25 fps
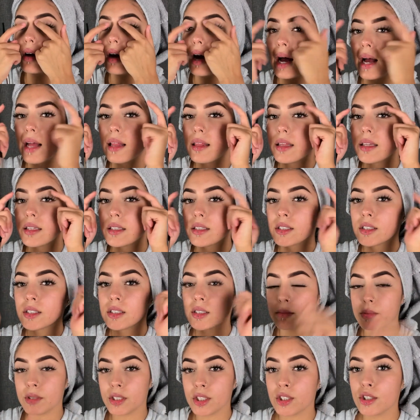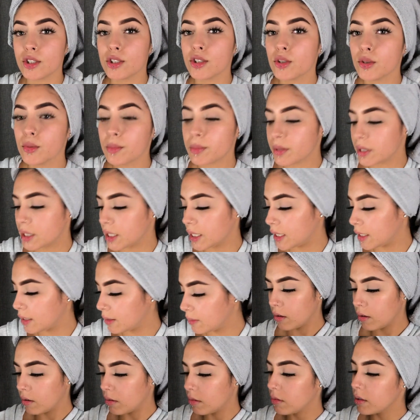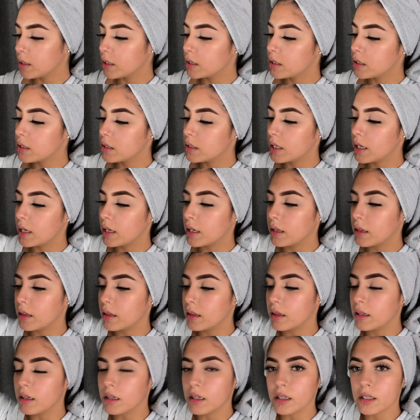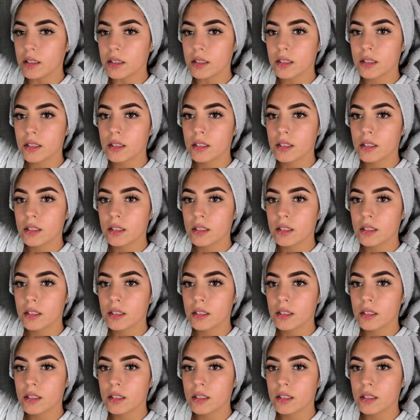eyelids to be too plain, I'm going to take this